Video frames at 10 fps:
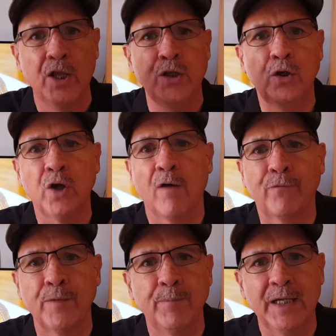You go
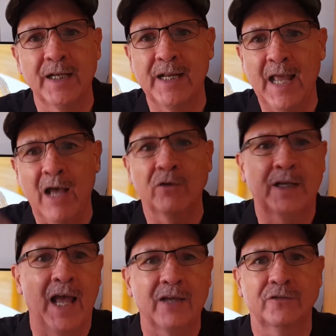from being an
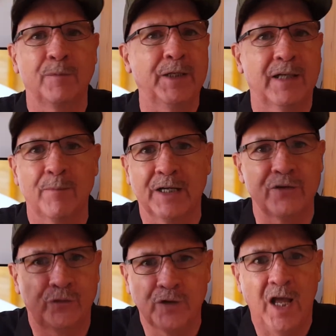outcast to becoming a
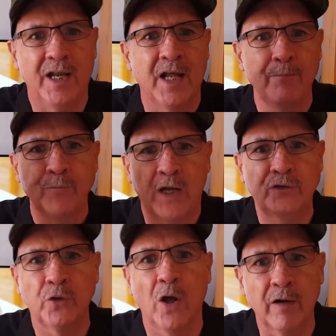son, a
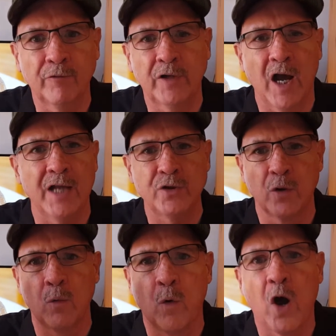daughter of God.
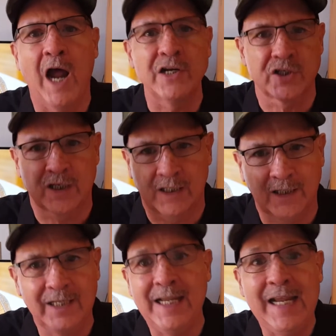You're washed
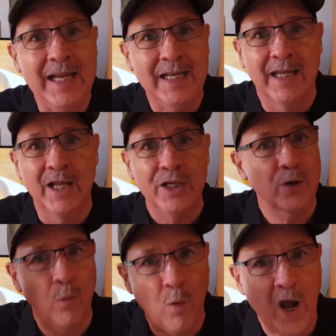clean.
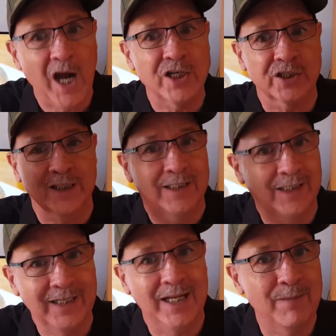You're washed
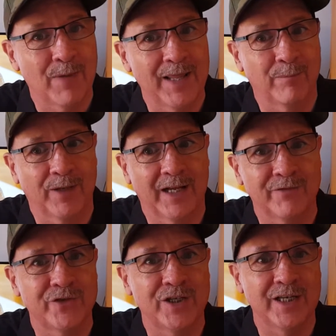clean by the blood
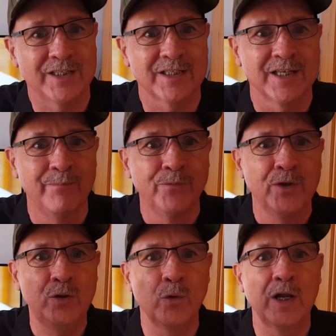of Jesus.
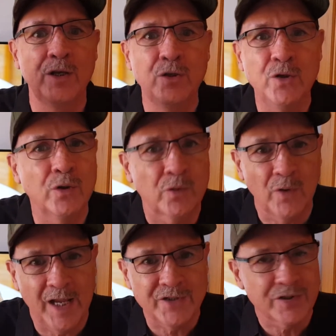You are a new
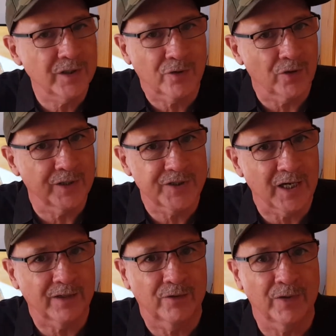creation, according to
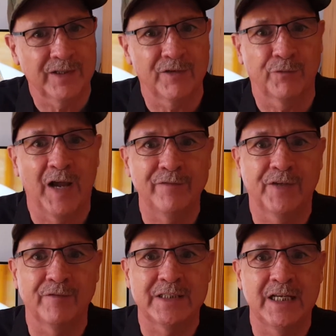2 Corinthians
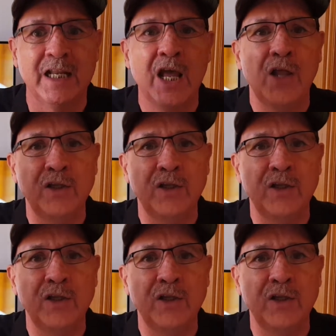5:17.